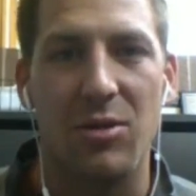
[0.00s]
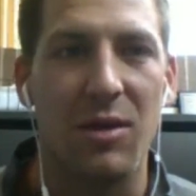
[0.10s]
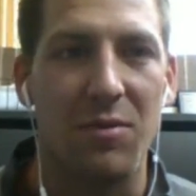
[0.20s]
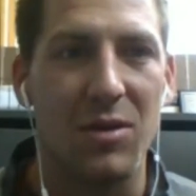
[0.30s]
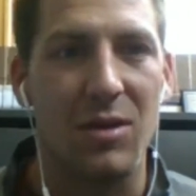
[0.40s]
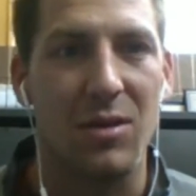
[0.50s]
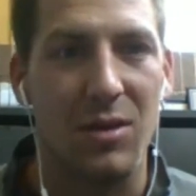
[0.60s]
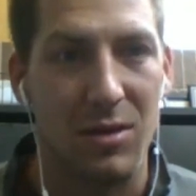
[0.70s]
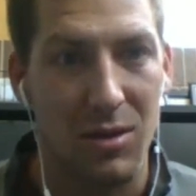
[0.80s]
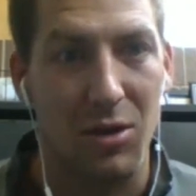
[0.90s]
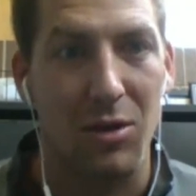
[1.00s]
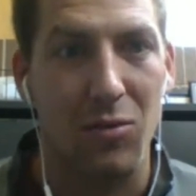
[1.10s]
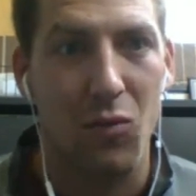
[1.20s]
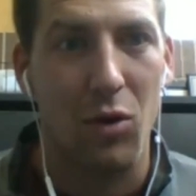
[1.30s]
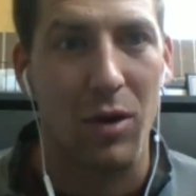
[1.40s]
and even this
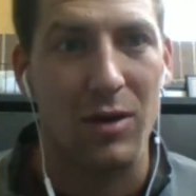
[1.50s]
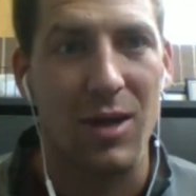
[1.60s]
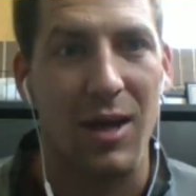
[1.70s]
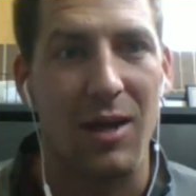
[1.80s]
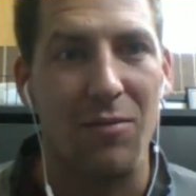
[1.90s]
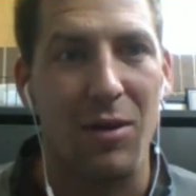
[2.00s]
year we're going to take even